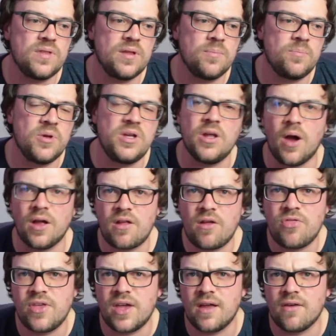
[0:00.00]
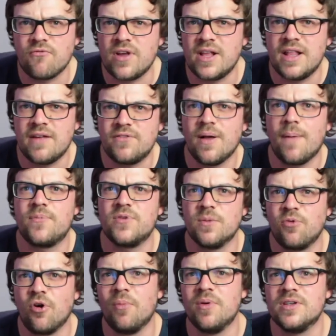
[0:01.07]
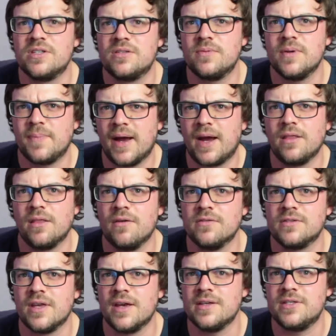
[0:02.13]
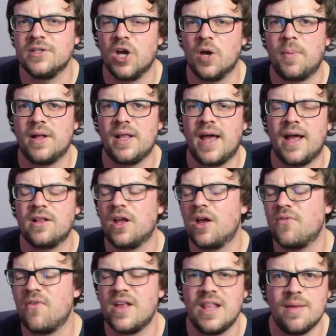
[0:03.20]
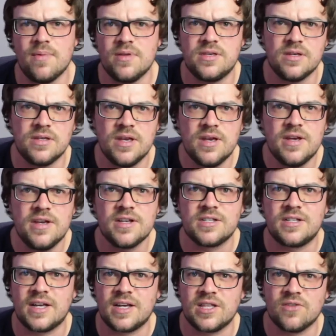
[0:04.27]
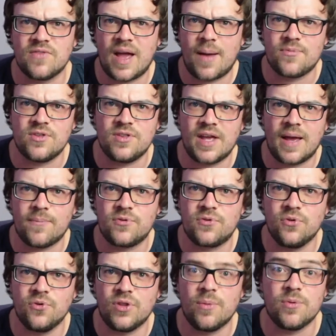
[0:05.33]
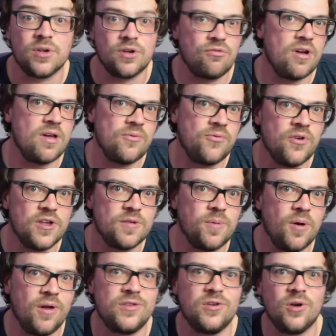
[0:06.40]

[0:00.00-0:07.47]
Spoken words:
But I don't think it really lived up to the promise back in those days. The iPad, it had like a very limited selection of apps in the App Store. There were some great first-party